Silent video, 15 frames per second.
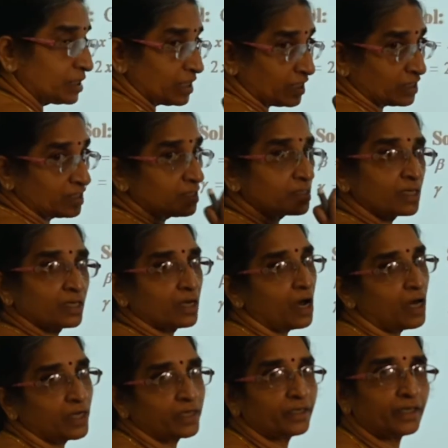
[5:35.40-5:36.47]
existing
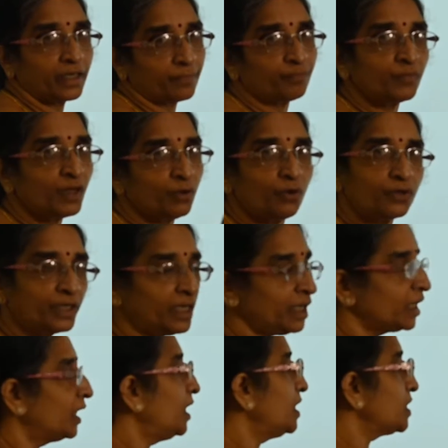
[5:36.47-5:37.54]
already. Okay.